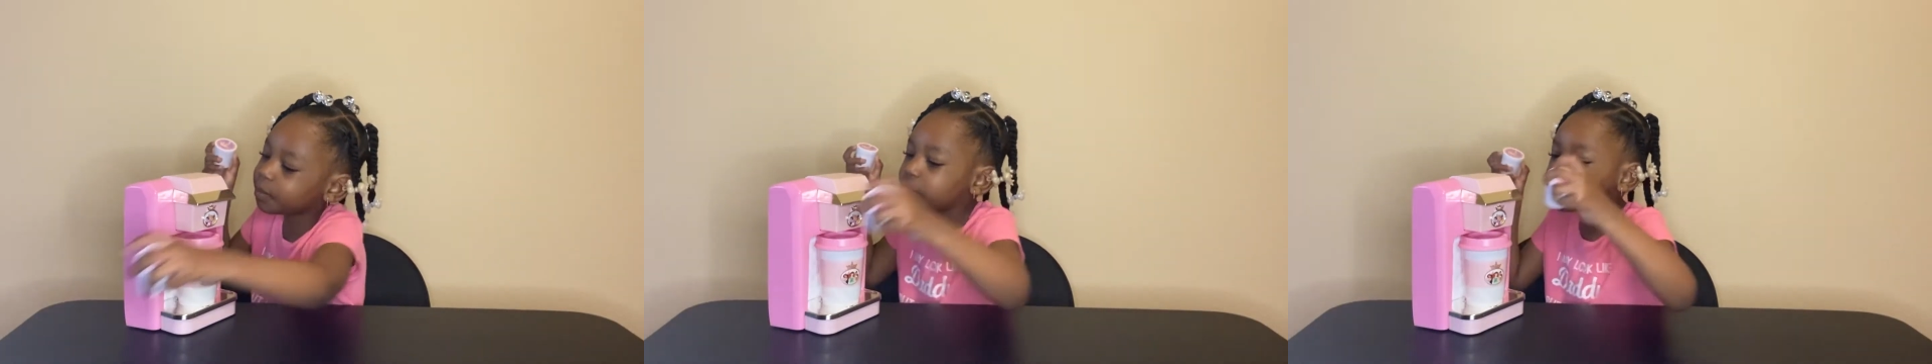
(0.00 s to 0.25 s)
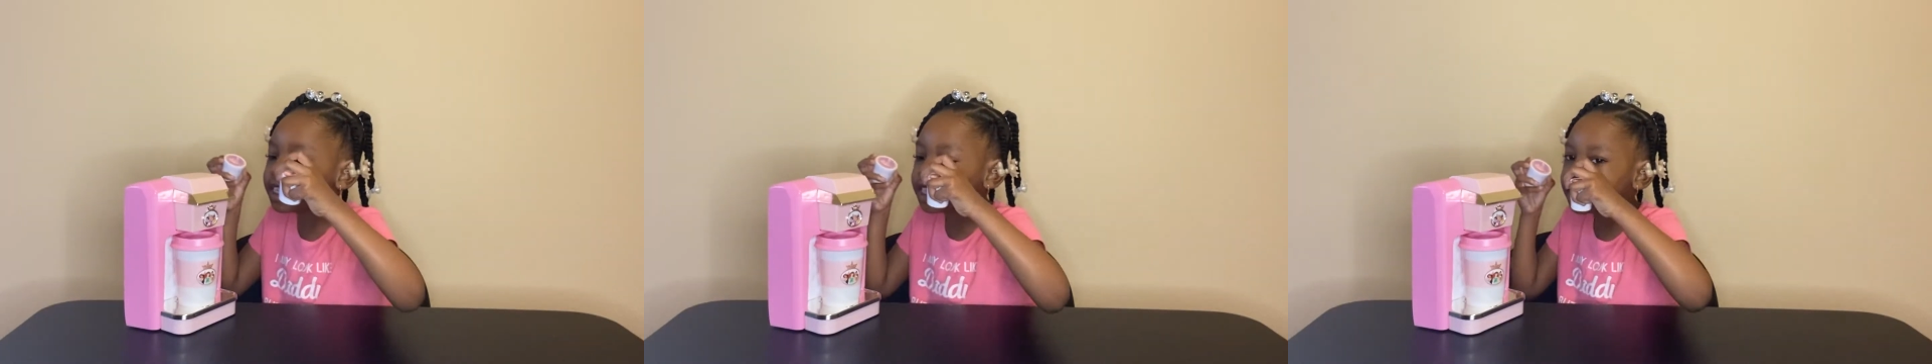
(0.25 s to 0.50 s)

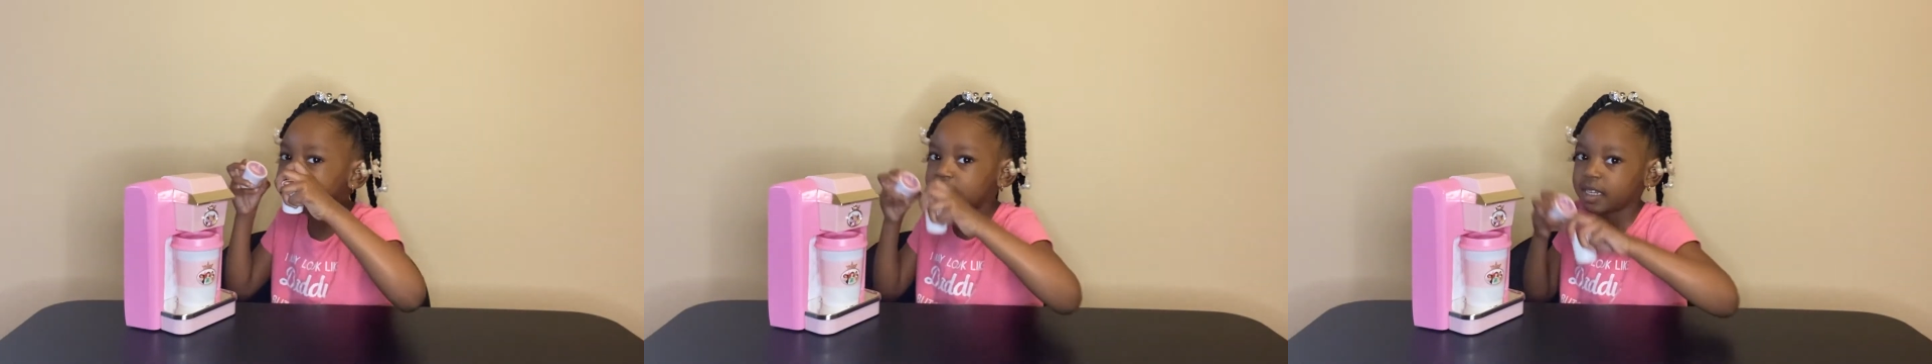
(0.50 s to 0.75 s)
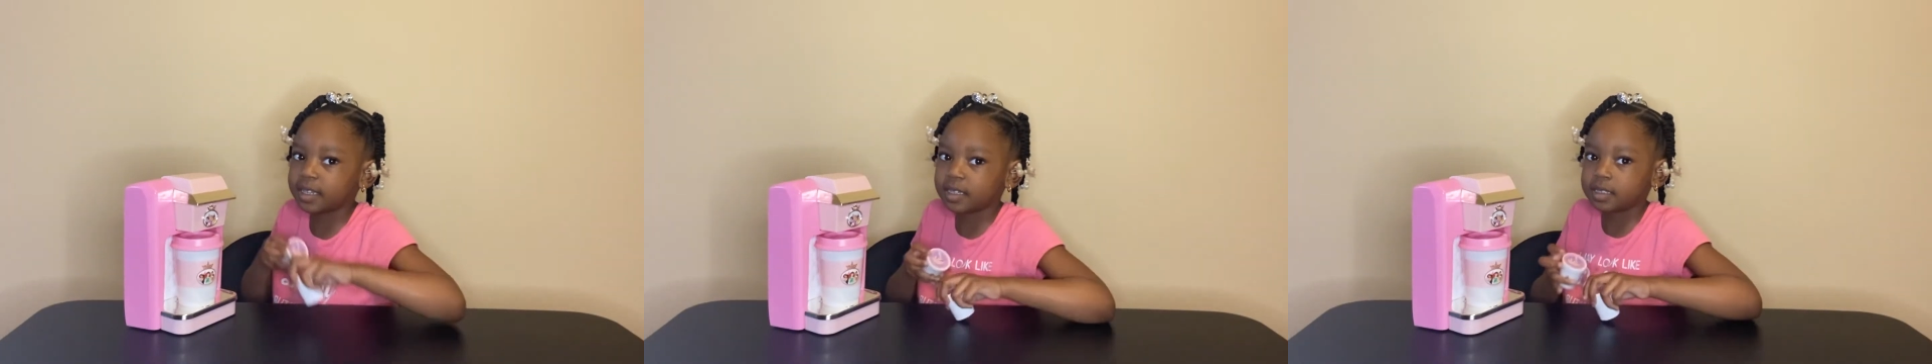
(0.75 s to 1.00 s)
put
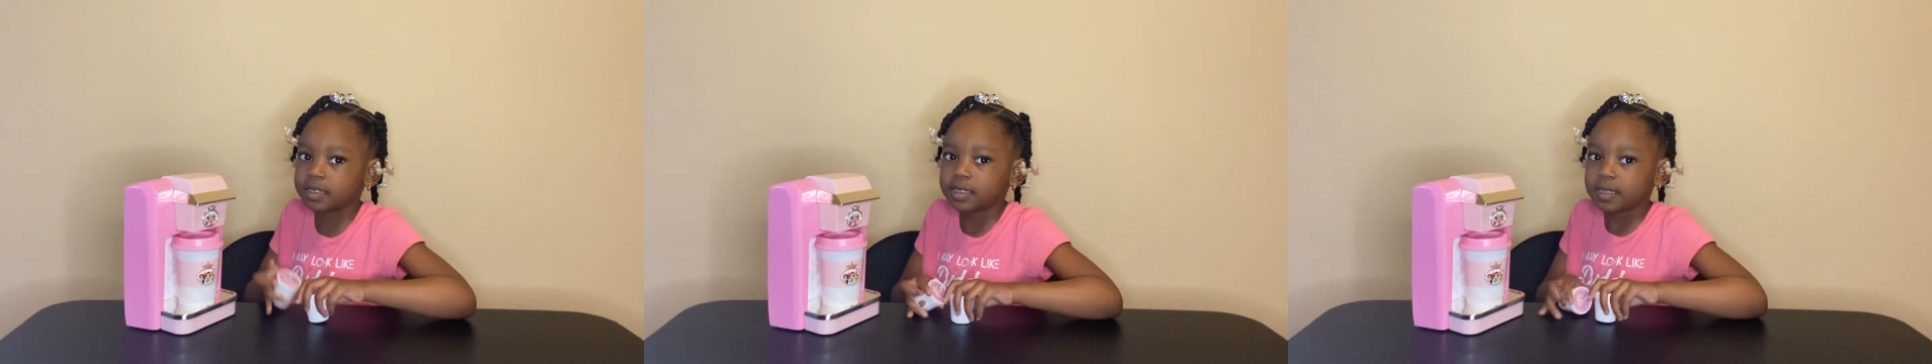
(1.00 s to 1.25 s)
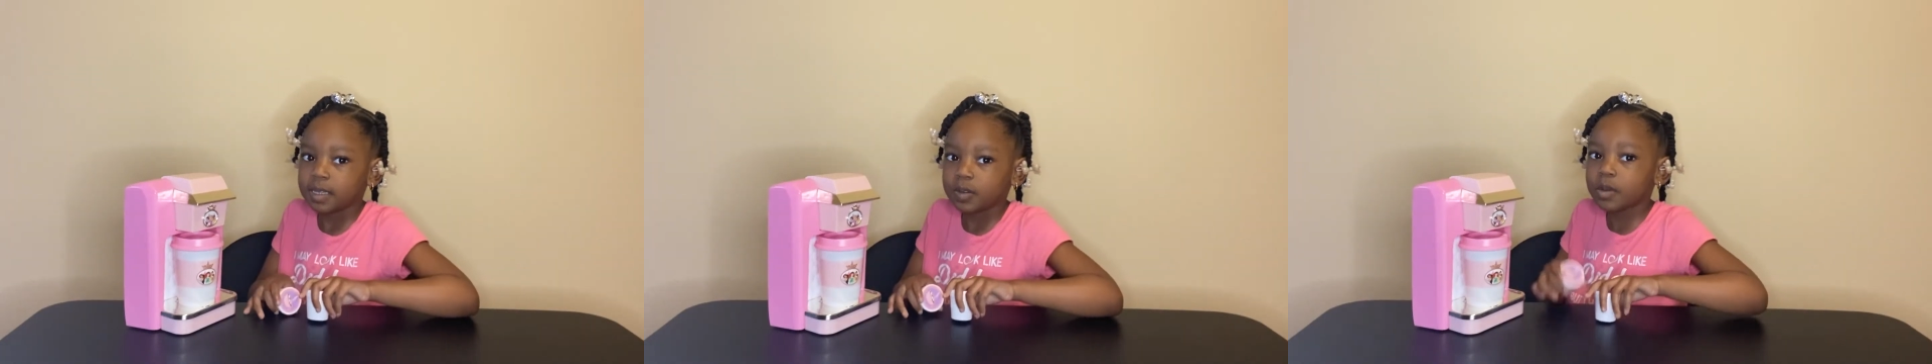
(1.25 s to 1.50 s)
in.
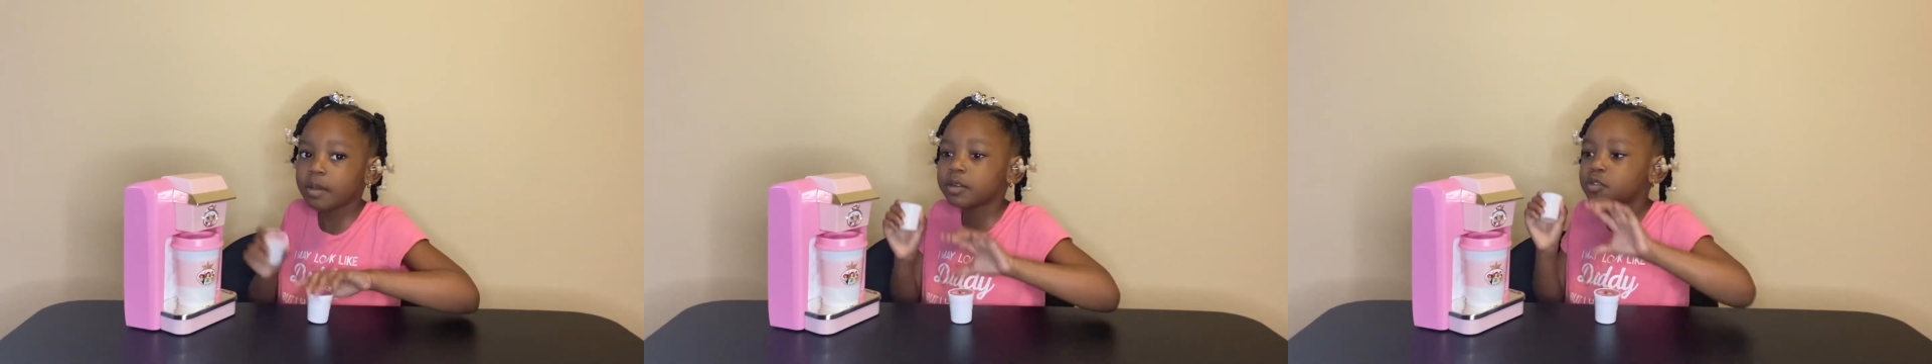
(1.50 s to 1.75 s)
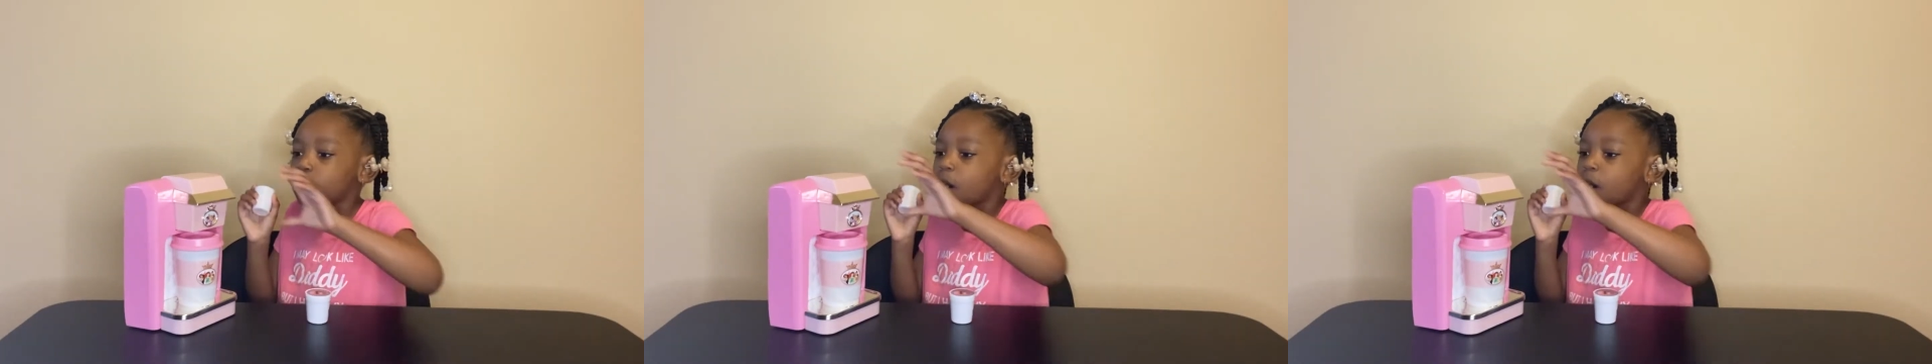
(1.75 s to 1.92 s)
When you